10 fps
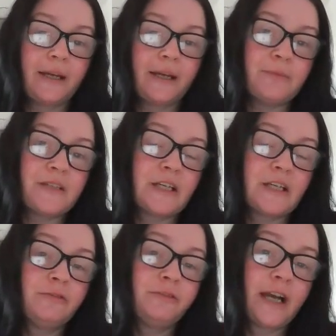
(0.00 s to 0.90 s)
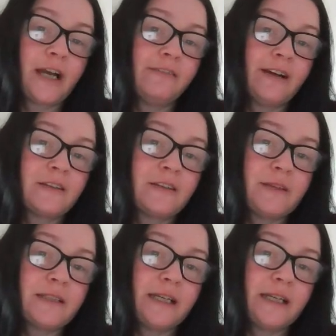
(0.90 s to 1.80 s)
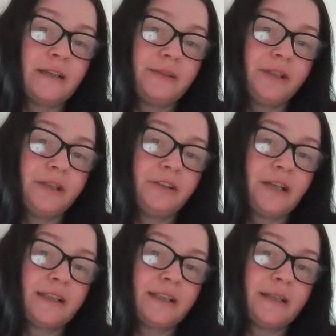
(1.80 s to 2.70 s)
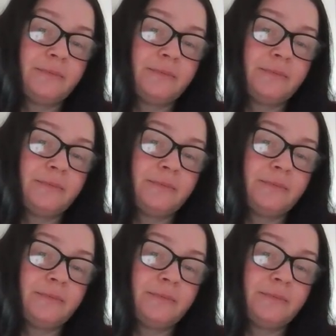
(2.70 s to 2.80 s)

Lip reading: So for canvas, obviously, like